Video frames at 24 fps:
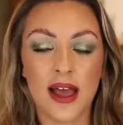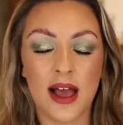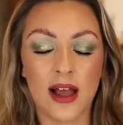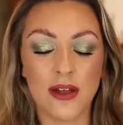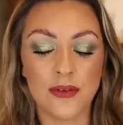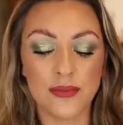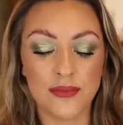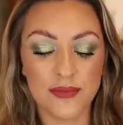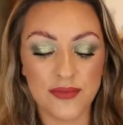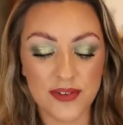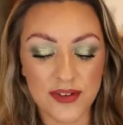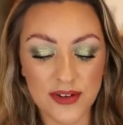I
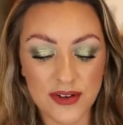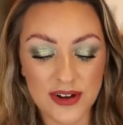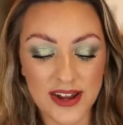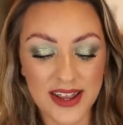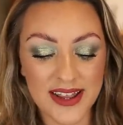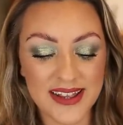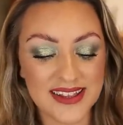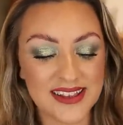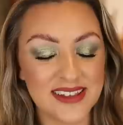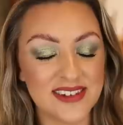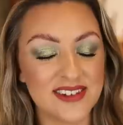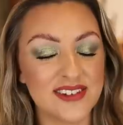feel
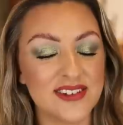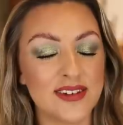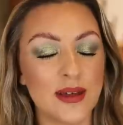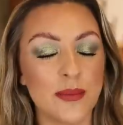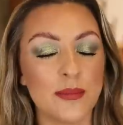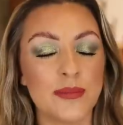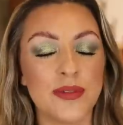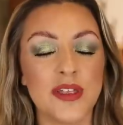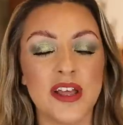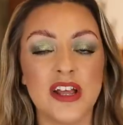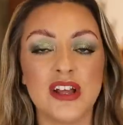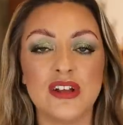like there's
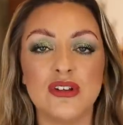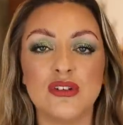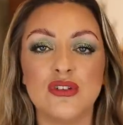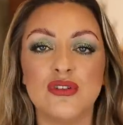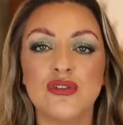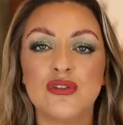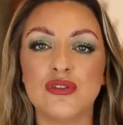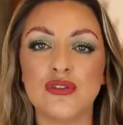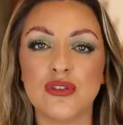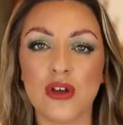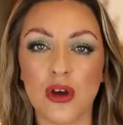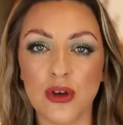something
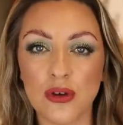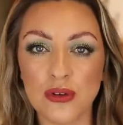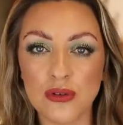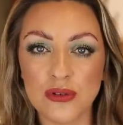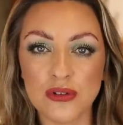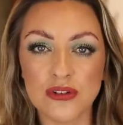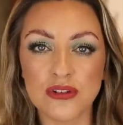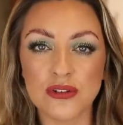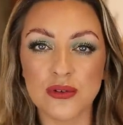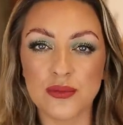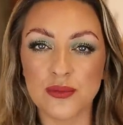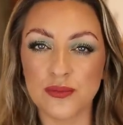so
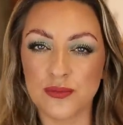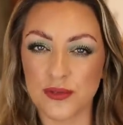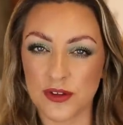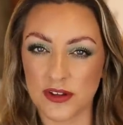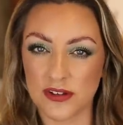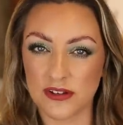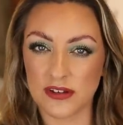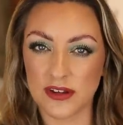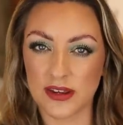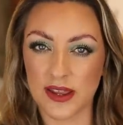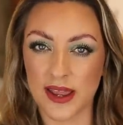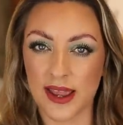
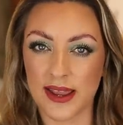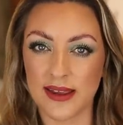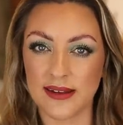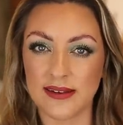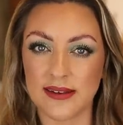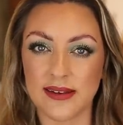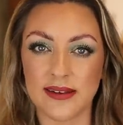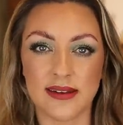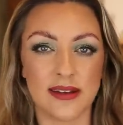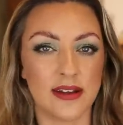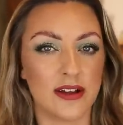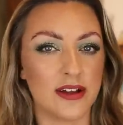
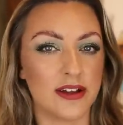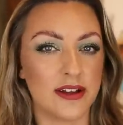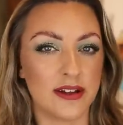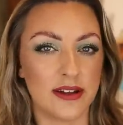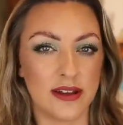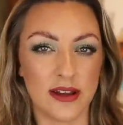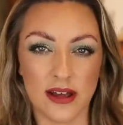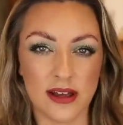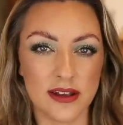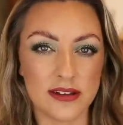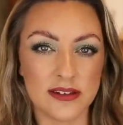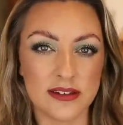sophisticated and
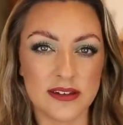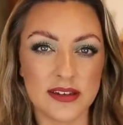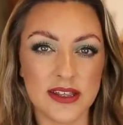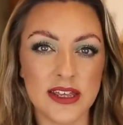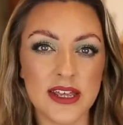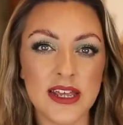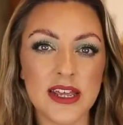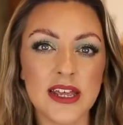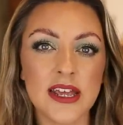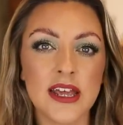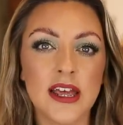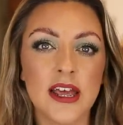
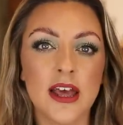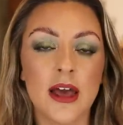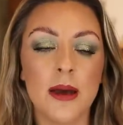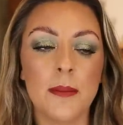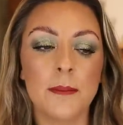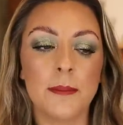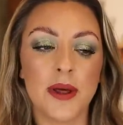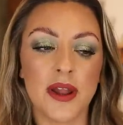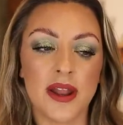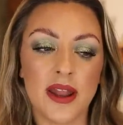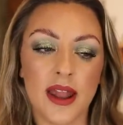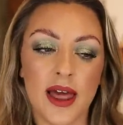classy,
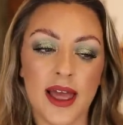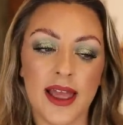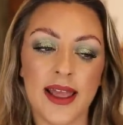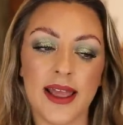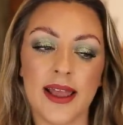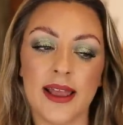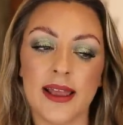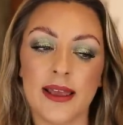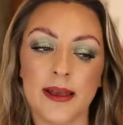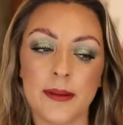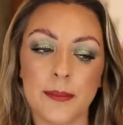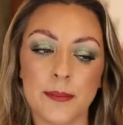but
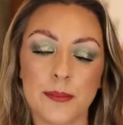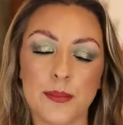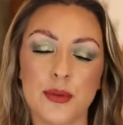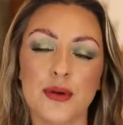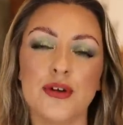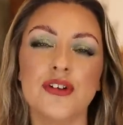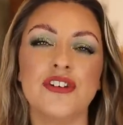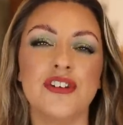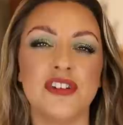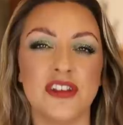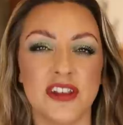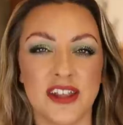like
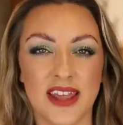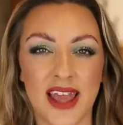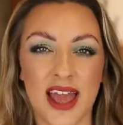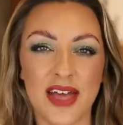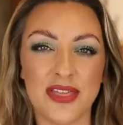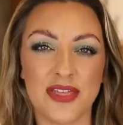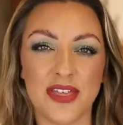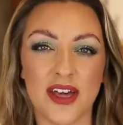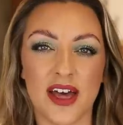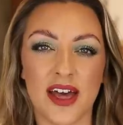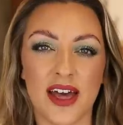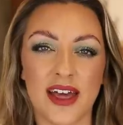put
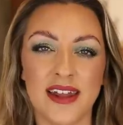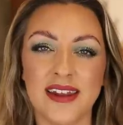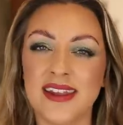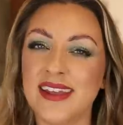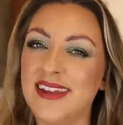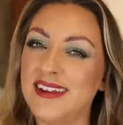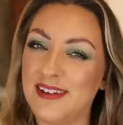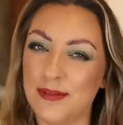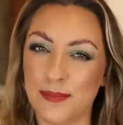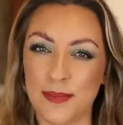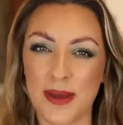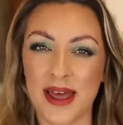together an
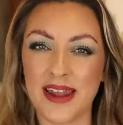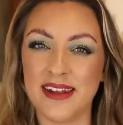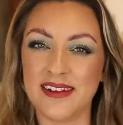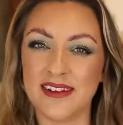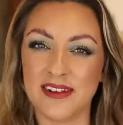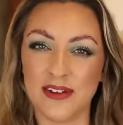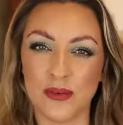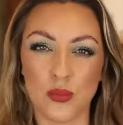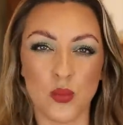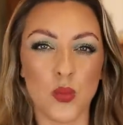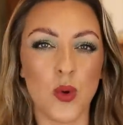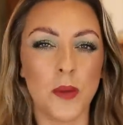
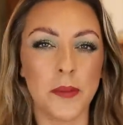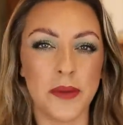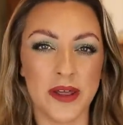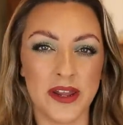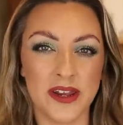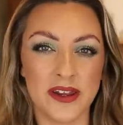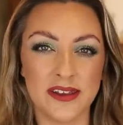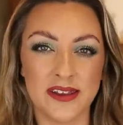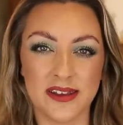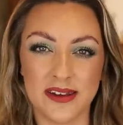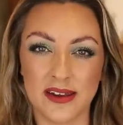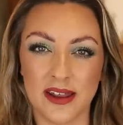independent woman.
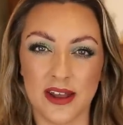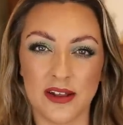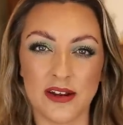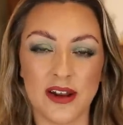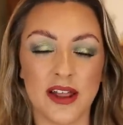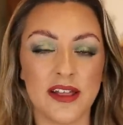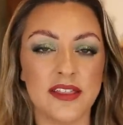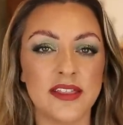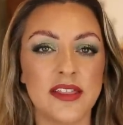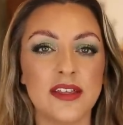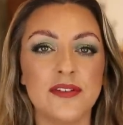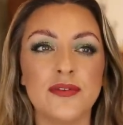You know,
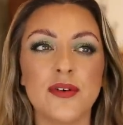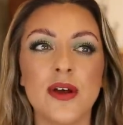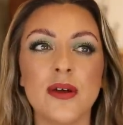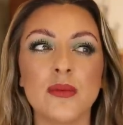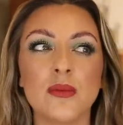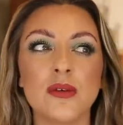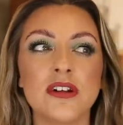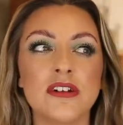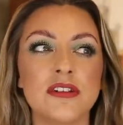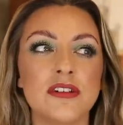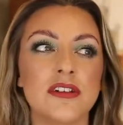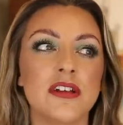like if I
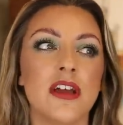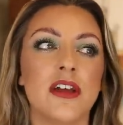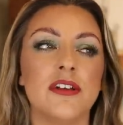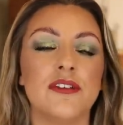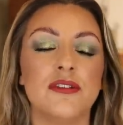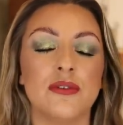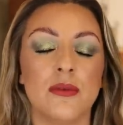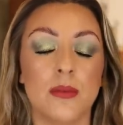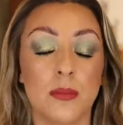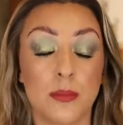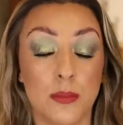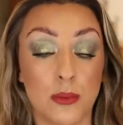wanted to go
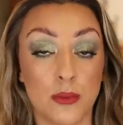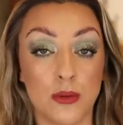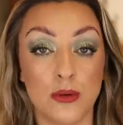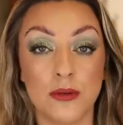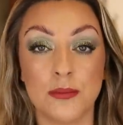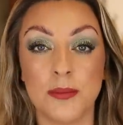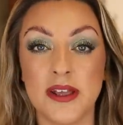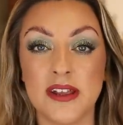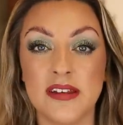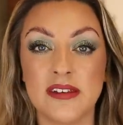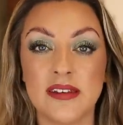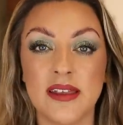to a board
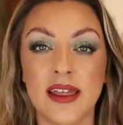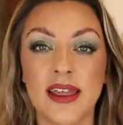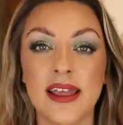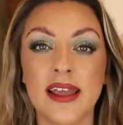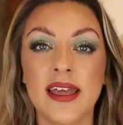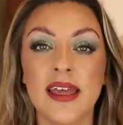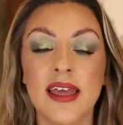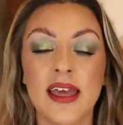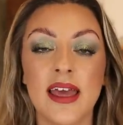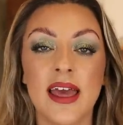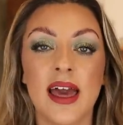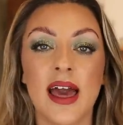
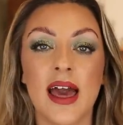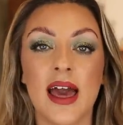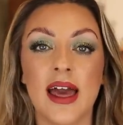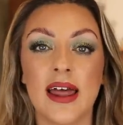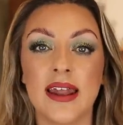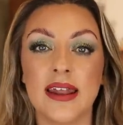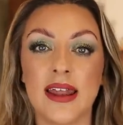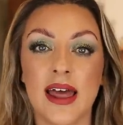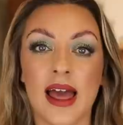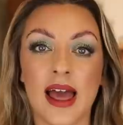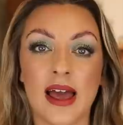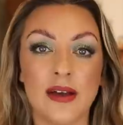meeting
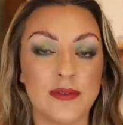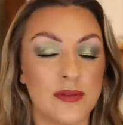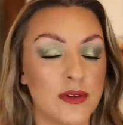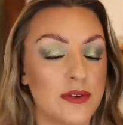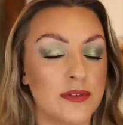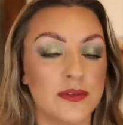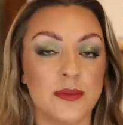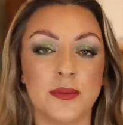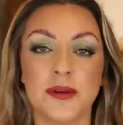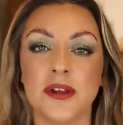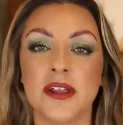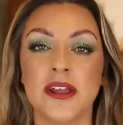and have
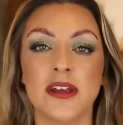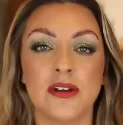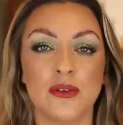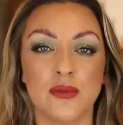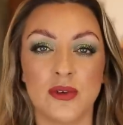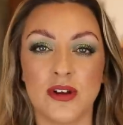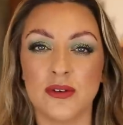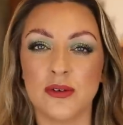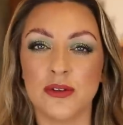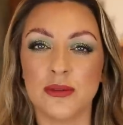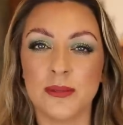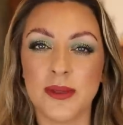everybody
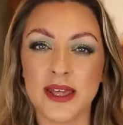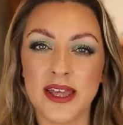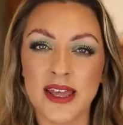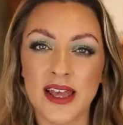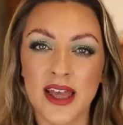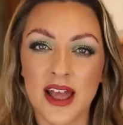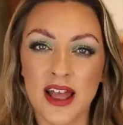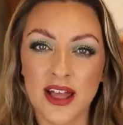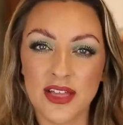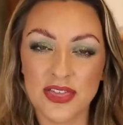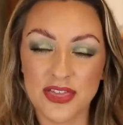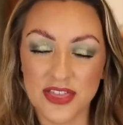agree with me,
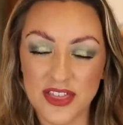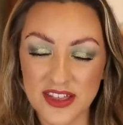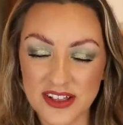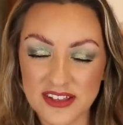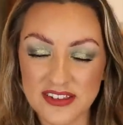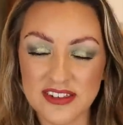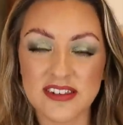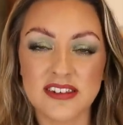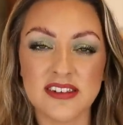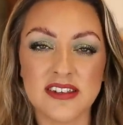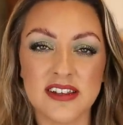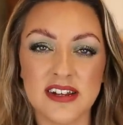
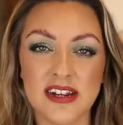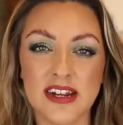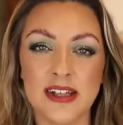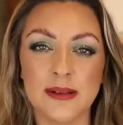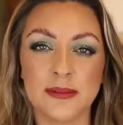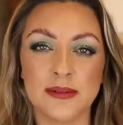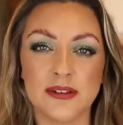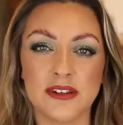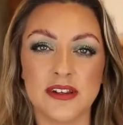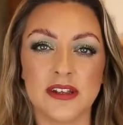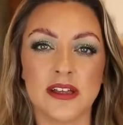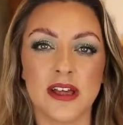this is the
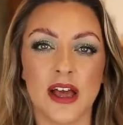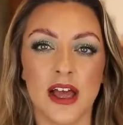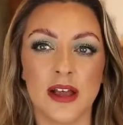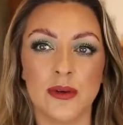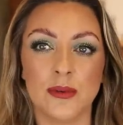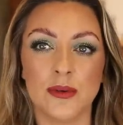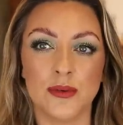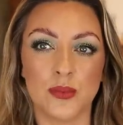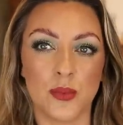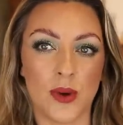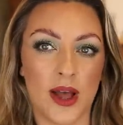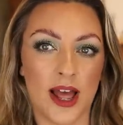lipstick I
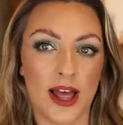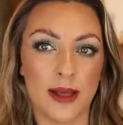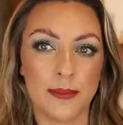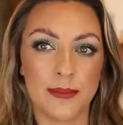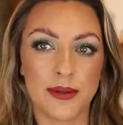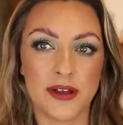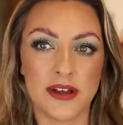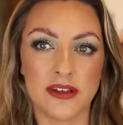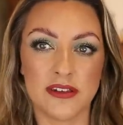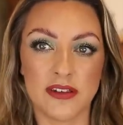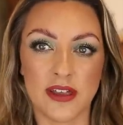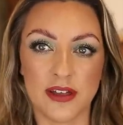would wear
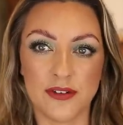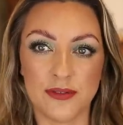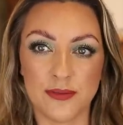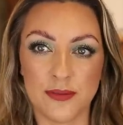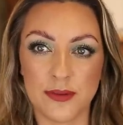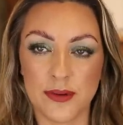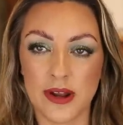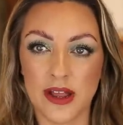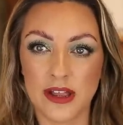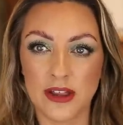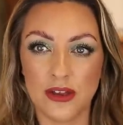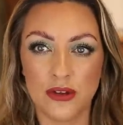because I
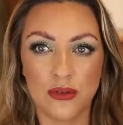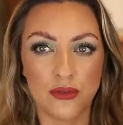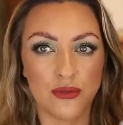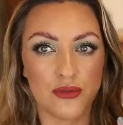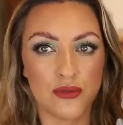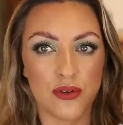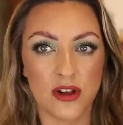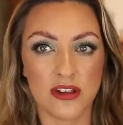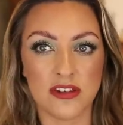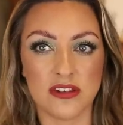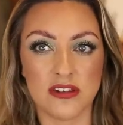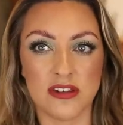feel like you
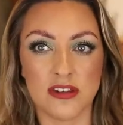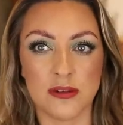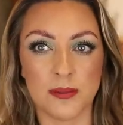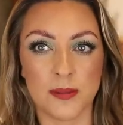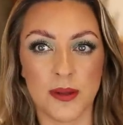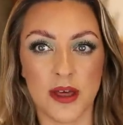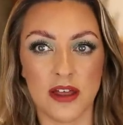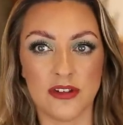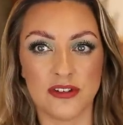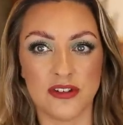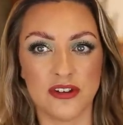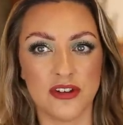trust this
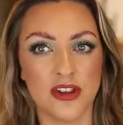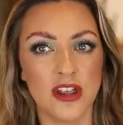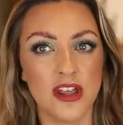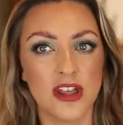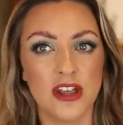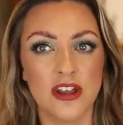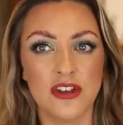person.